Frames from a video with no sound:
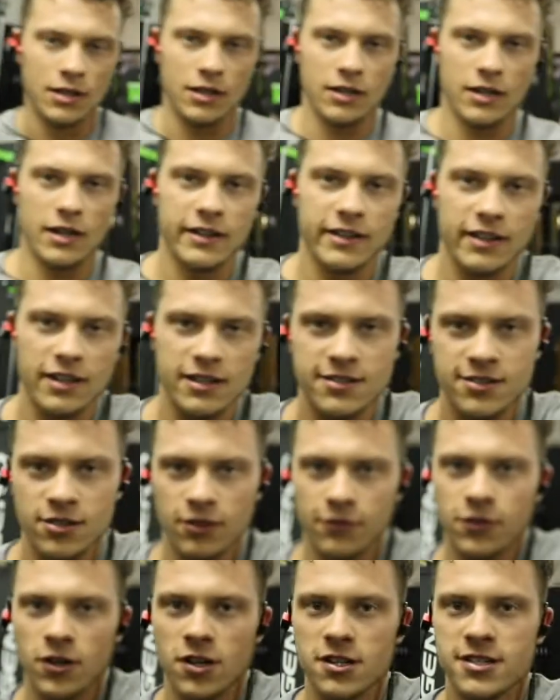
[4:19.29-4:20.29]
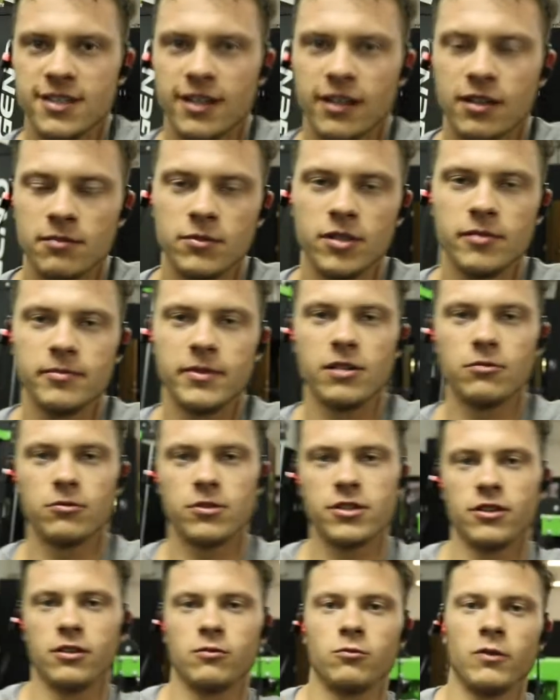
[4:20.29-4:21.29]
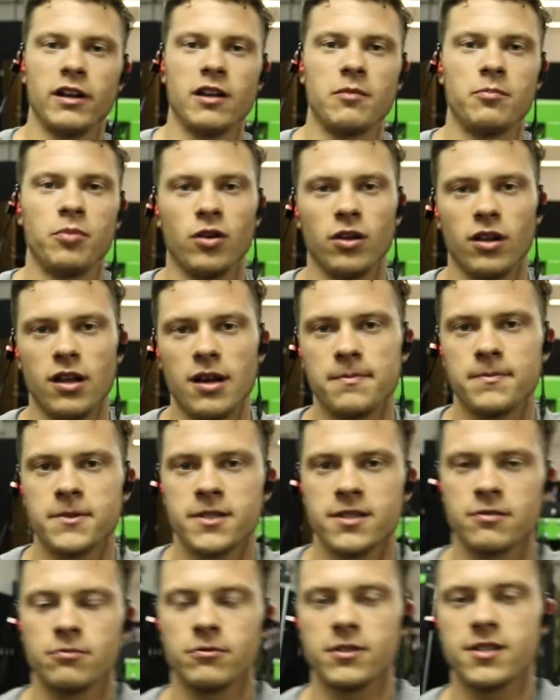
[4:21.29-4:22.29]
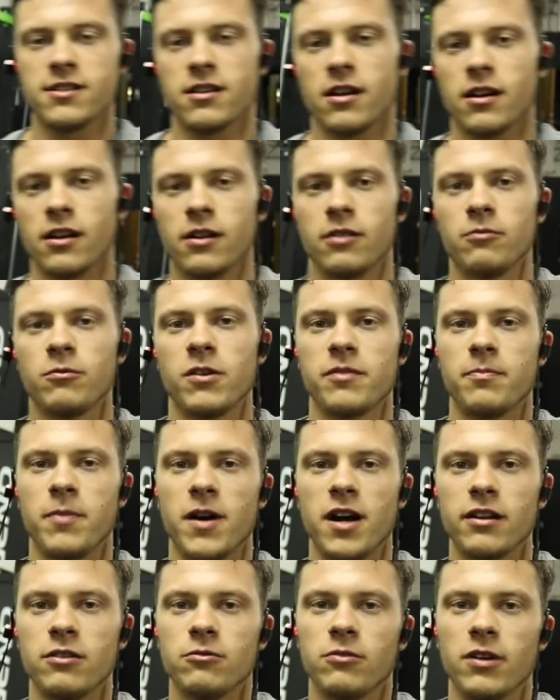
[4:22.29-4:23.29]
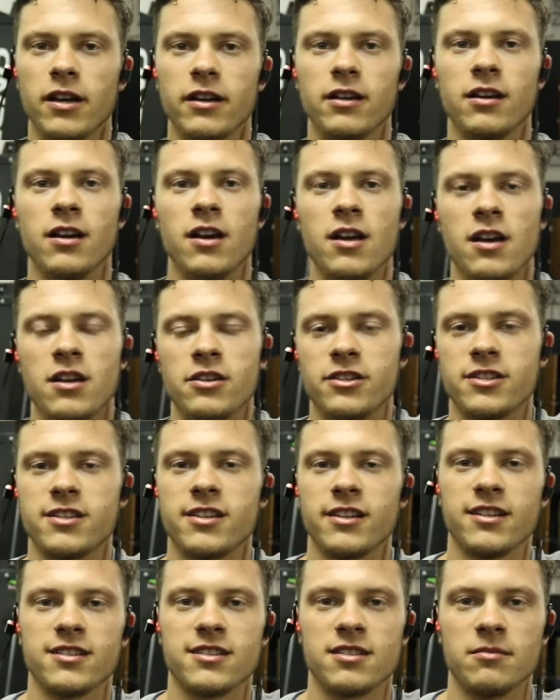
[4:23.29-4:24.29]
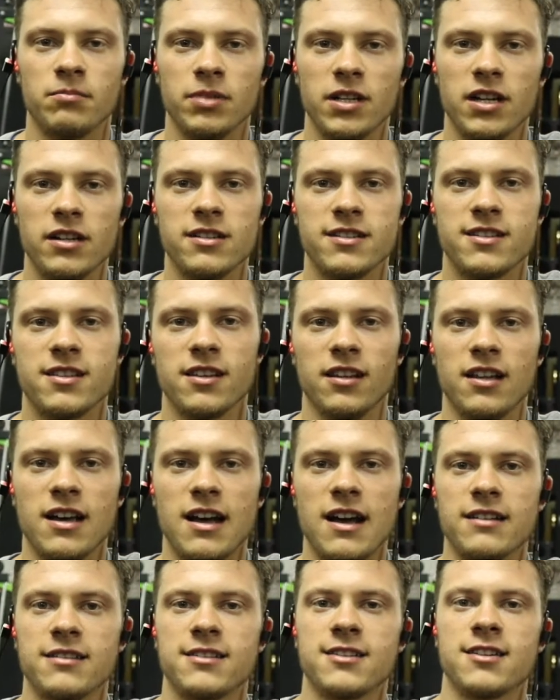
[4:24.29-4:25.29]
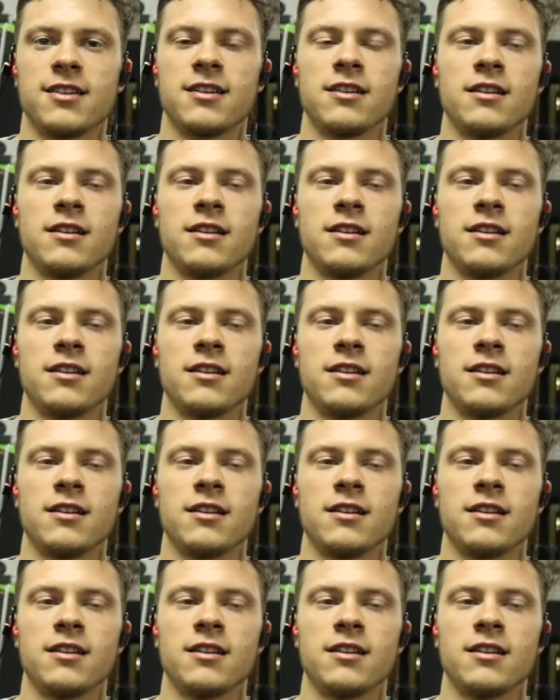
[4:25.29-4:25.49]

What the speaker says: Alright guys, so for our second movement, we're doing weighted pull-ups. We started with body weight just to get some blood into the lats.